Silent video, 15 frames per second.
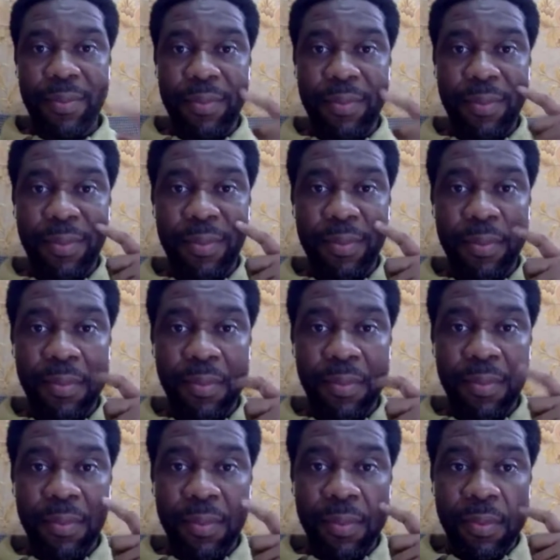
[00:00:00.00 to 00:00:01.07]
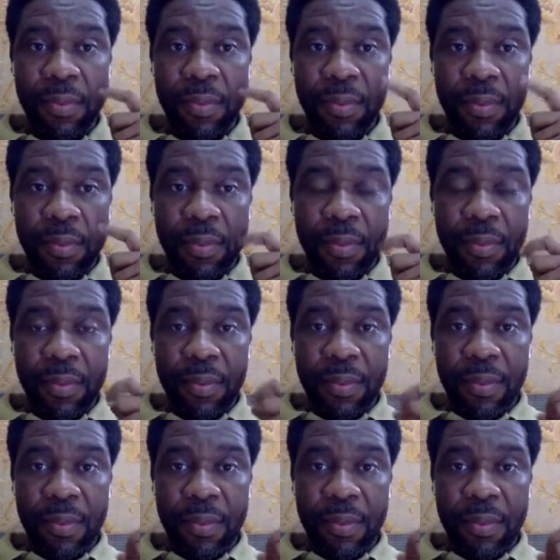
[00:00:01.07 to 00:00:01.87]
Nothing is said.